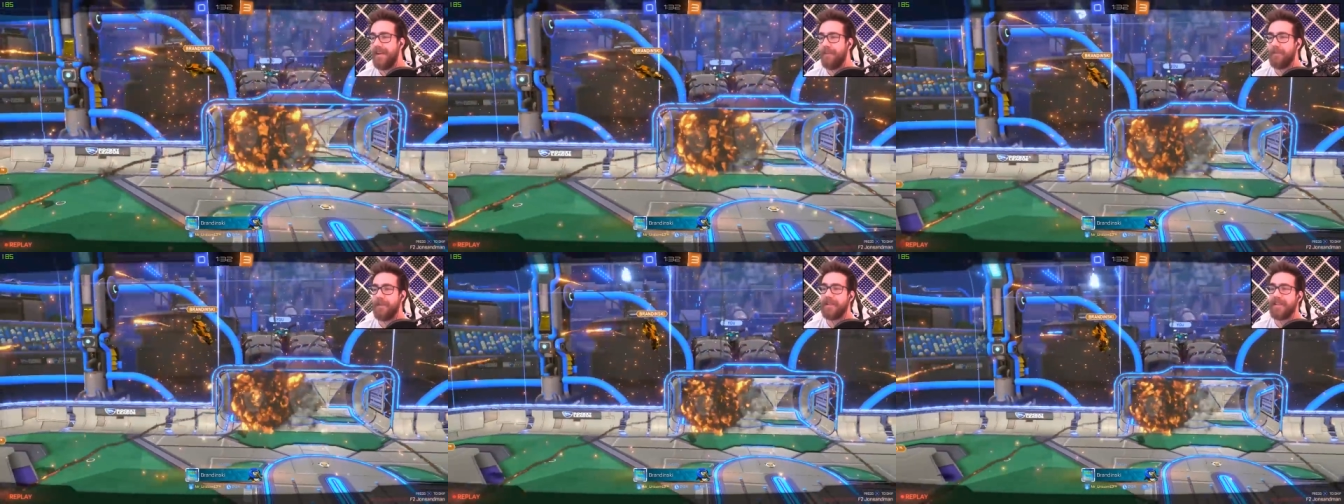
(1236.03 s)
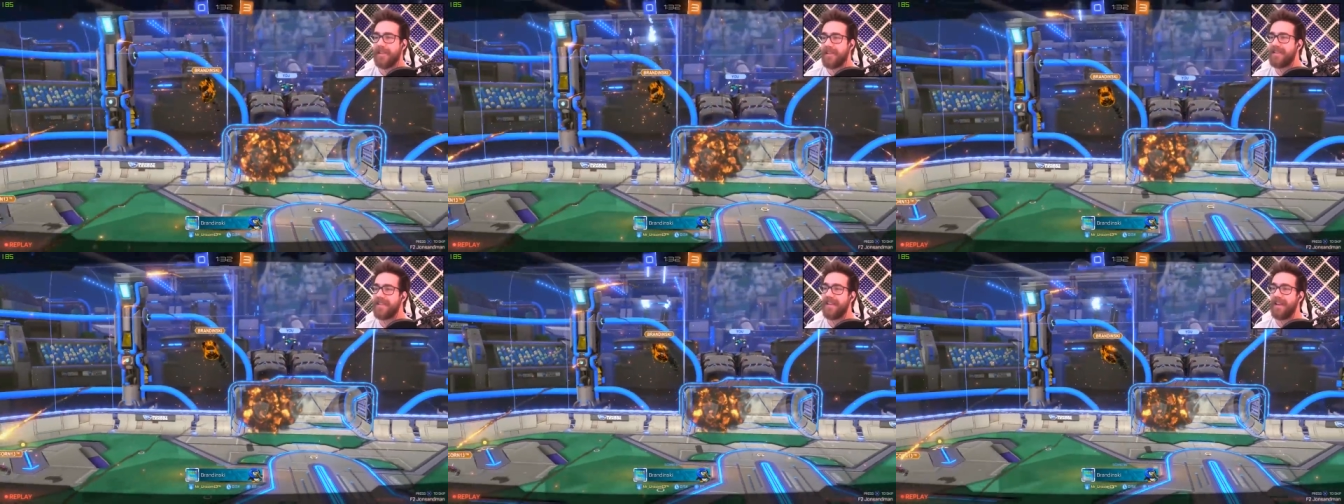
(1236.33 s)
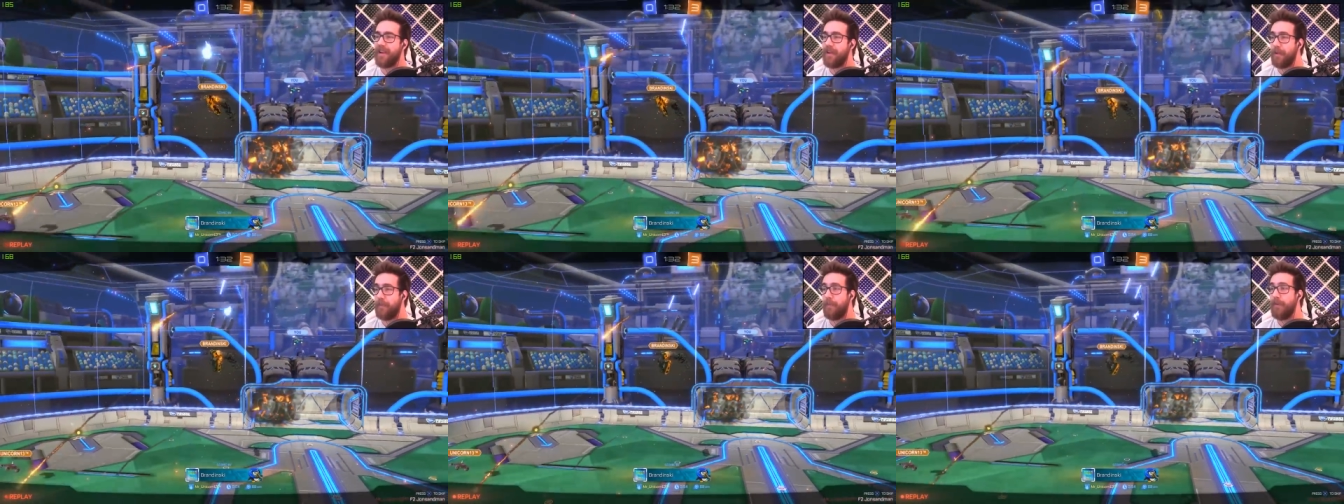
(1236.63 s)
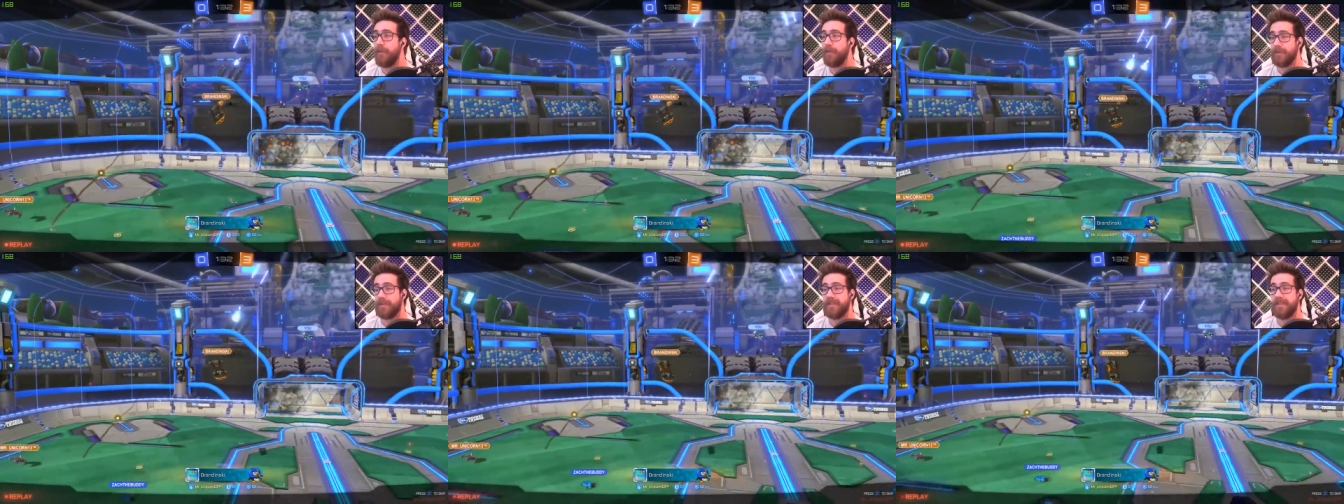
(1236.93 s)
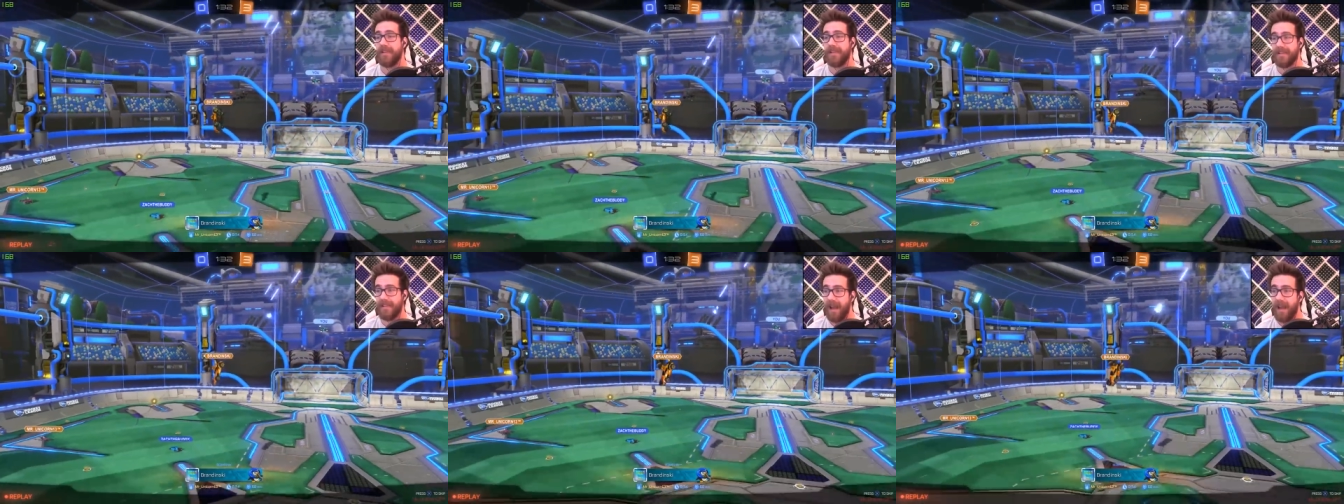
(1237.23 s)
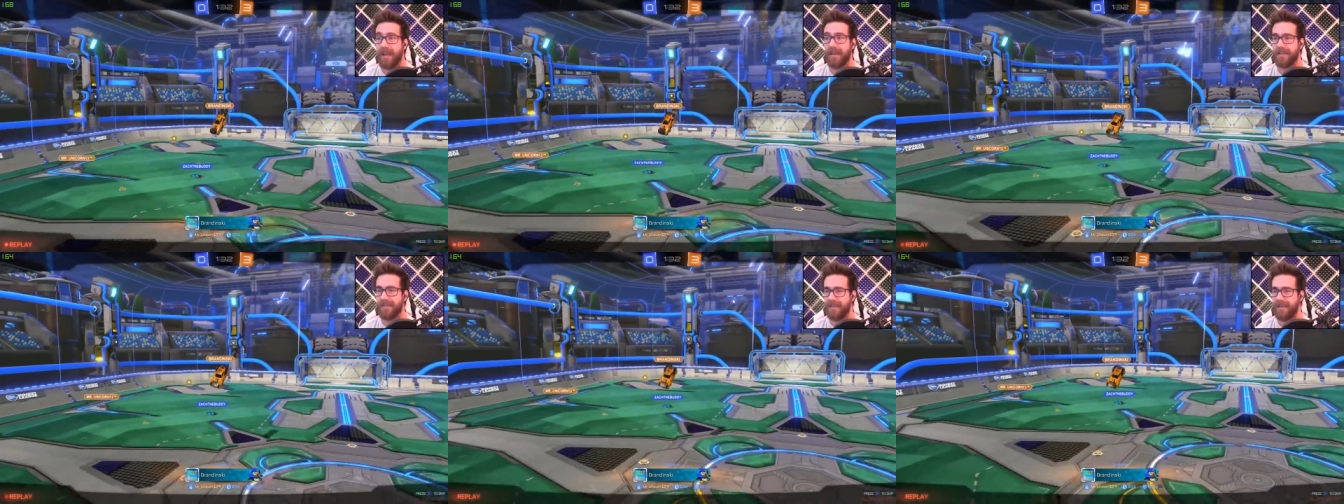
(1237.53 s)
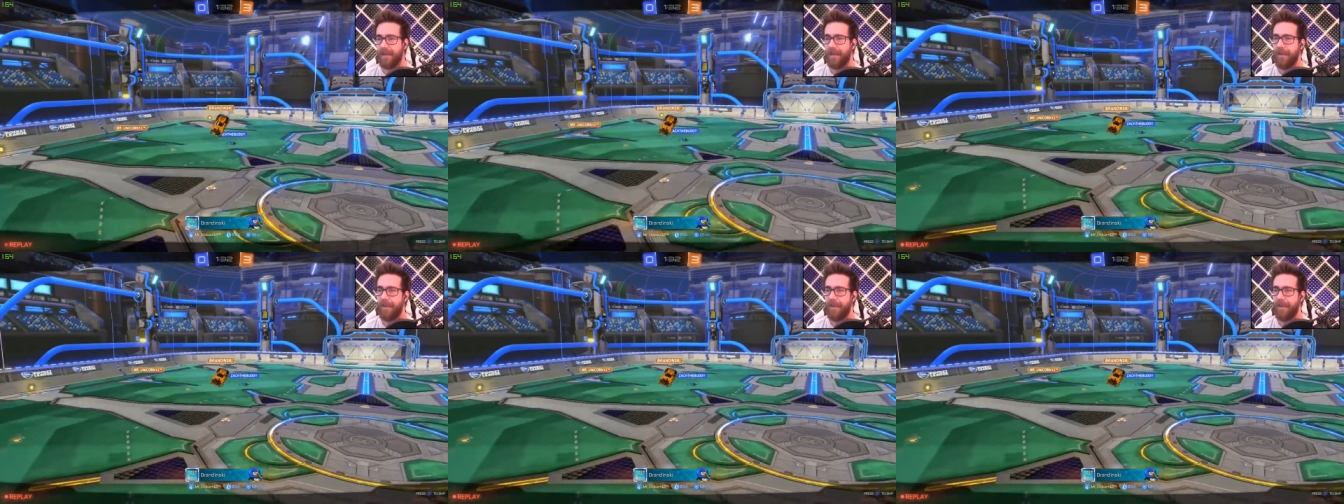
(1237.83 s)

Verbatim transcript: Mr. Steal Your Boost is us.